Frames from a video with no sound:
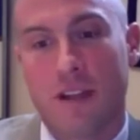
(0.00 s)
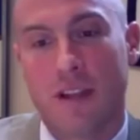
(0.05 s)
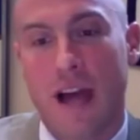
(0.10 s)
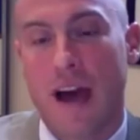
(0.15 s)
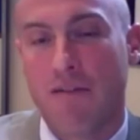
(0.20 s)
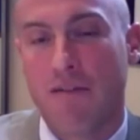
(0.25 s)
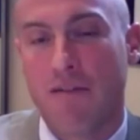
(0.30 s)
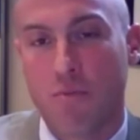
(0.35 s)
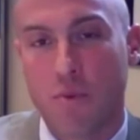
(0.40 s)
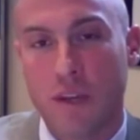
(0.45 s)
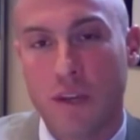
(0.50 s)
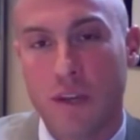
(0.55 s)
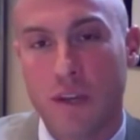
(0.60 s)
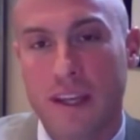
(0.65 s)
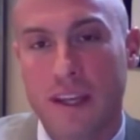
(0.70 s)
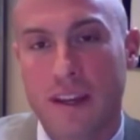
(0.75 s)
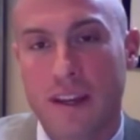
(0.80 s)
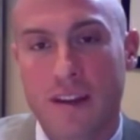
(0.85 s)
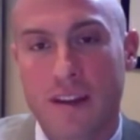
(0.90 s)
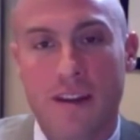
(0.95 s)
last
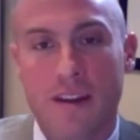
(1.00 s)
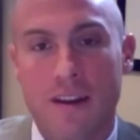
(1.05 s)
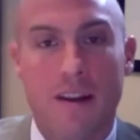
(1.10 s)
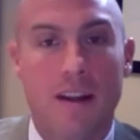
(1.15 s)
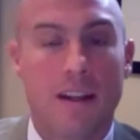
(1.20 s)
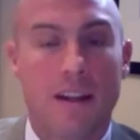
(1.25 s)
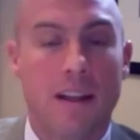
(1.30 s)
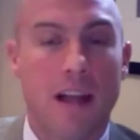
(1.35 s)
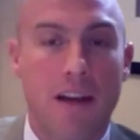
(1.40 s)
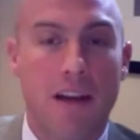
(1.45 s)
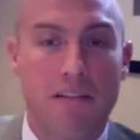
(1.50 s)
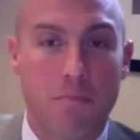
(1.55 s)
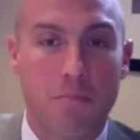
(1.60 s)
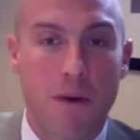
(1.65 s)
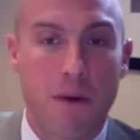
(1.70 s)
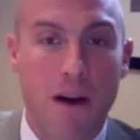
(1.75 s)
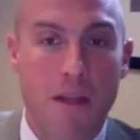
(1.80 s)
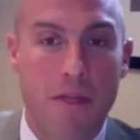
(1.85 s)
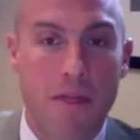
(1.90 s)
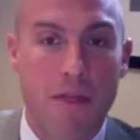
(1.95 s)
week,
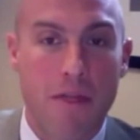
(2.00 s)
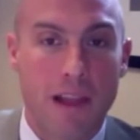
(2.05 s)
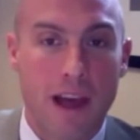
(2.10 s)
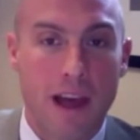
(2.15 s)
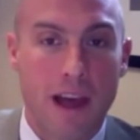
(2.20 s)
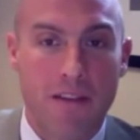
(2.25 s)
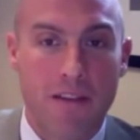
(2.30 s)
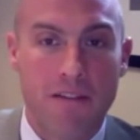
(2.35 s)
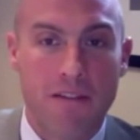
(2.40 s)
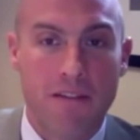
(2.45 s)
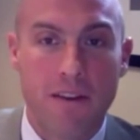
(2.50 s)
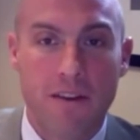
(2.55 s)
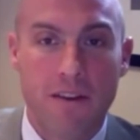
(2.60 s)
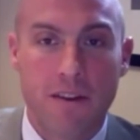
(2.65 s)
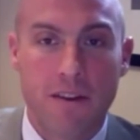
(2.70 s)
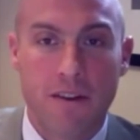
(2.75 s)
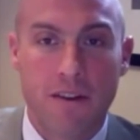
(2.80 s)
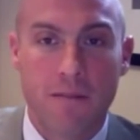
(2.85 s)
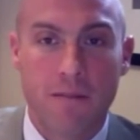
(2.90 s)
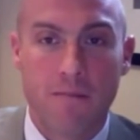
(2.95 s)
last month, last
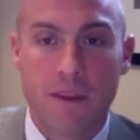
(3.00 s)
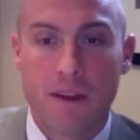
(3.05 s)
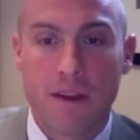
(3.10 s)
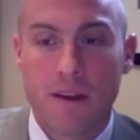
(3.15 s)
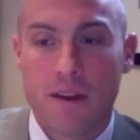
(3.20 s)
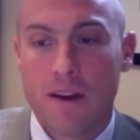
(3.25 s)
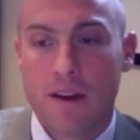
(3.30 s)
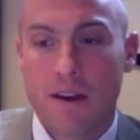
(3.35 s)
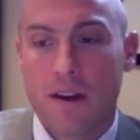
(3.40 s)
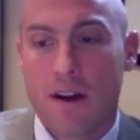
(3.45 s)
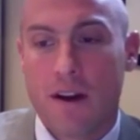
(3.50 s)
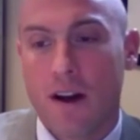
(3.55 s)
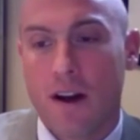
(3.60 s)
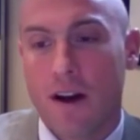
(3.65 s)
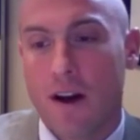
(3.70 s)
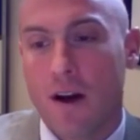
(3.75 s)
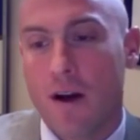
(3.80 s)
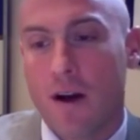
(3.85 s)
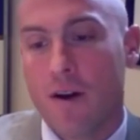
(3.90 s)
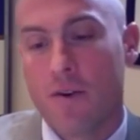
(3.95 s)
year.
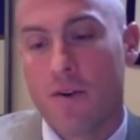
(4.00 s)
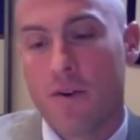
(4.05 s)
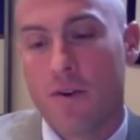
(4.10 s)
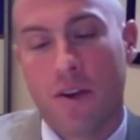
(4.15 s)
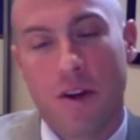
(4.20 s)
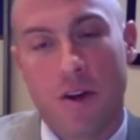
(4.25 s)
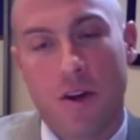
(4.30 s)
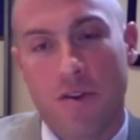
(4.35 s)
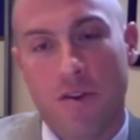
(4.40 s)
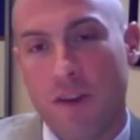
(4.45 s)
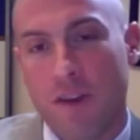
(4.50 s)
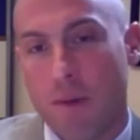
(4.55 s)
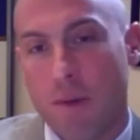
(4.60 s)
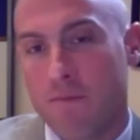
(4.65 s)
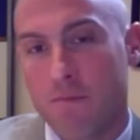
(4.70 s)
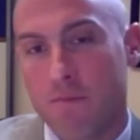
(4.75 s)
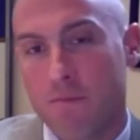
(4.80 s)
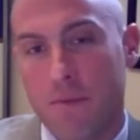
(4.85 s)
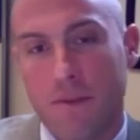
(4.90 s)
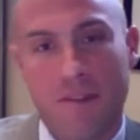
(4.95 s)

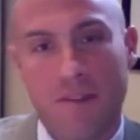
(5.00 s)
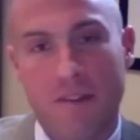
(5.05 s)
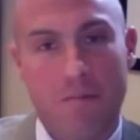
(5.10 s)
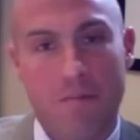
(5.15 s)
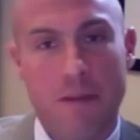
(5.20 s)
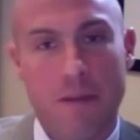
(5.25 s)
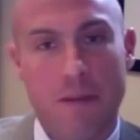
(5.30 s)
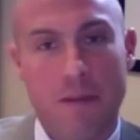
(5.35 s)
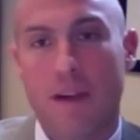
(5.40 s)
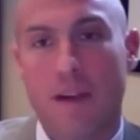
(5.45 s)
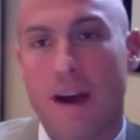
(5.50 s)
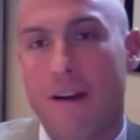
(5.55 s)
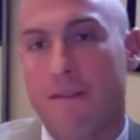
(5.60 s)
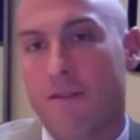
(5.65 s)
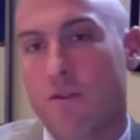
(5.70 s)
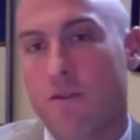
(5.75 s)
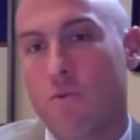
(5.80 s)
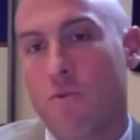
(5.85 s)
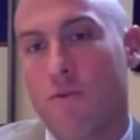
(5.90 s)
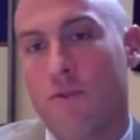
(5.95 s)
Some people
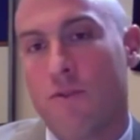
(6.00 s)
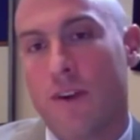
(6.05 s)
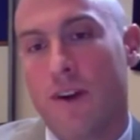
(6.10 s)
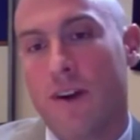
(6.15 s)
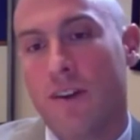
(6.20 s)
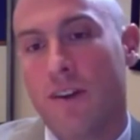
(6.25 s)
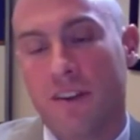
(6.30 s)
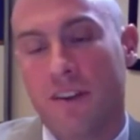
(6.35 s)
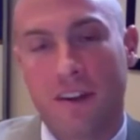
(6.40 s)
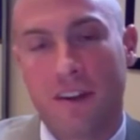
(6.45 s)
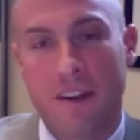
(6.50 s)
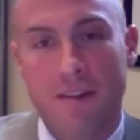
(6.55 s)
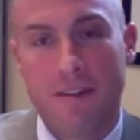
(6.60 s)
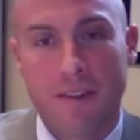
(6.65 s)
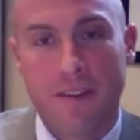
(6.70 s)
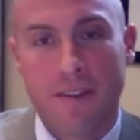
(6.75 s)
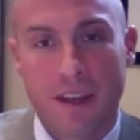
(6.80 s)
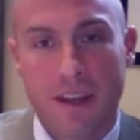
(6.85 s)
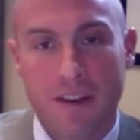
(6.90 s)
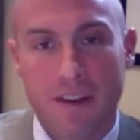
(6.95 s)
have very
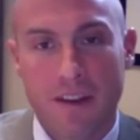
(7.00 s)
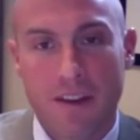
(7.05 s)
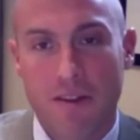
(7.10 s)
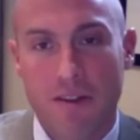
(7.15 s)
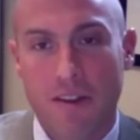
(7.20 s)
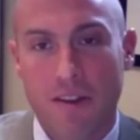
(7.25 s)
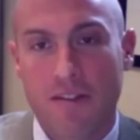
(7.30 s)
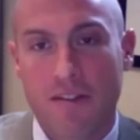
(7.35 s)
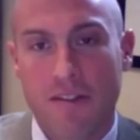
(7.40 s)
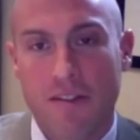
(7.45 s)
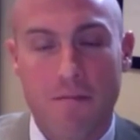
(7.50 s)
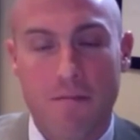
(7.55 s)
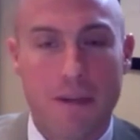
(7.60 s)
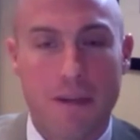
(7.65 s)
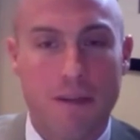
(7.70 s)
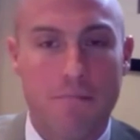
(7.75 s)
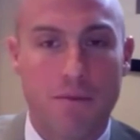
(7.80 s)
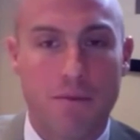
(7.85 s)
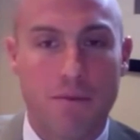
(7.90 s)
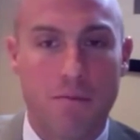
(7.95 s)
significant injuries.
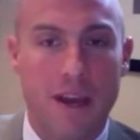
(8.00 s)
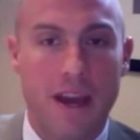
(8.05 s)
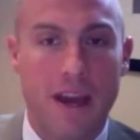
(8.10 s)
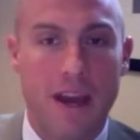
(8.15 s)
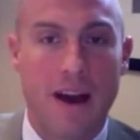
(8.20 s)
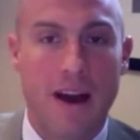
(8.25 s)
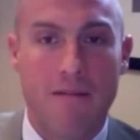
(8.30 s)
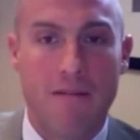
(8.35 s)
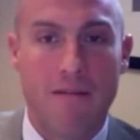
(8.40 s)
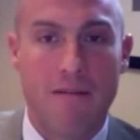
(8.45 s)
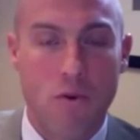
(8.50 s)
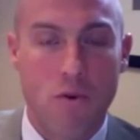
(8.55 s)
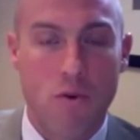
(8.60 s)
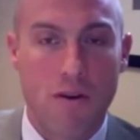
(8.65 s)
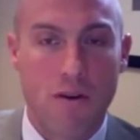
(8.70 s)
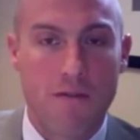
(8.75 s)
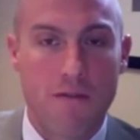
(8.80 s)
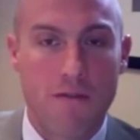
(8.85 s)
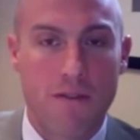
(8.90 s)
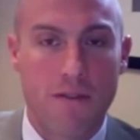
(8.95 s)
Some people may have
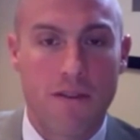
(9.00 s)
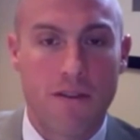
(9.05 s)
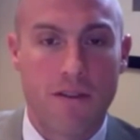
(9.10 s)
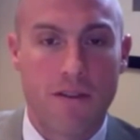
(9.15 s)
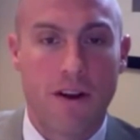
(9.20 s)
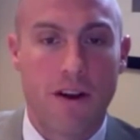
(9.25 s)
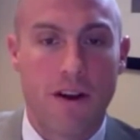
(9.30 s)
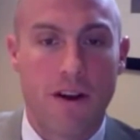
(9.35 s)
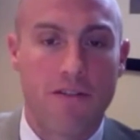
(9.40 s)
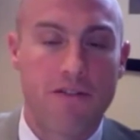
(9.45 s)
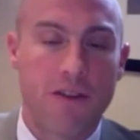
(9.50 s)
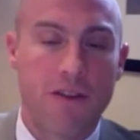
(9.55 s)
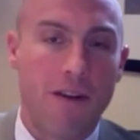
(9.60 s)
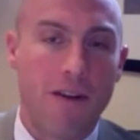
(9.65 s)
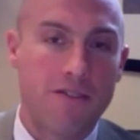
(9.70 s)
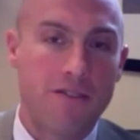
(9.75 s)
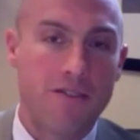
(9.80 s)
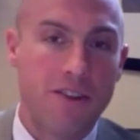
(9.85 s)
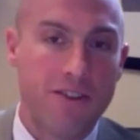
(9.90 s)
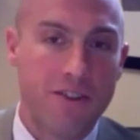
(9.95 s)
more of
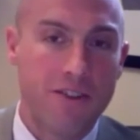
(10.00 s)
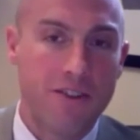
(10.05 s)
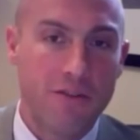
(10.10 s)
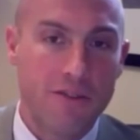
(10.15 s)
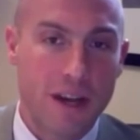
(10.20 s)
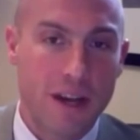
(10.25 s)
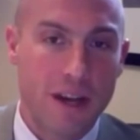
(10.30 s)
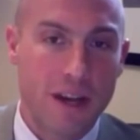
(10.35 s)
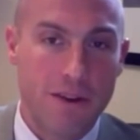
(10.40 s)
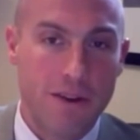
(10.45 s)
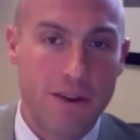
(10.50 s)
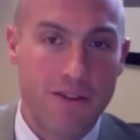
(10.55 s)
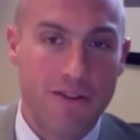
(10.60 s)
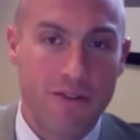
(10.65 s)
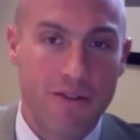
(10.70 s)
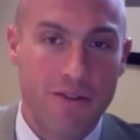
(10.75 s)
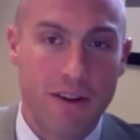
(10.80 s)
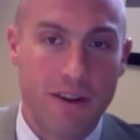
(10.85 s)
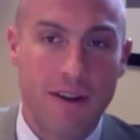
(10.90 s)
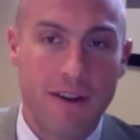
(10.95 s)
soft tissue type
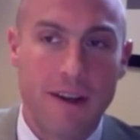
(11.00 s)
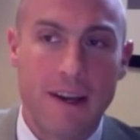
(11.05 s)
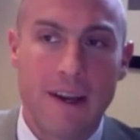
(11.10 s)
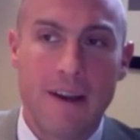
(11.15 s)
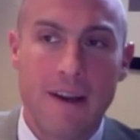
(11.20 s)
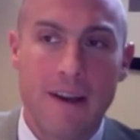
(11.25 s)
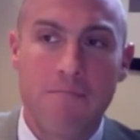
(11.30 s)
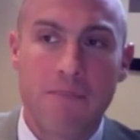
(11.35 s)
injury.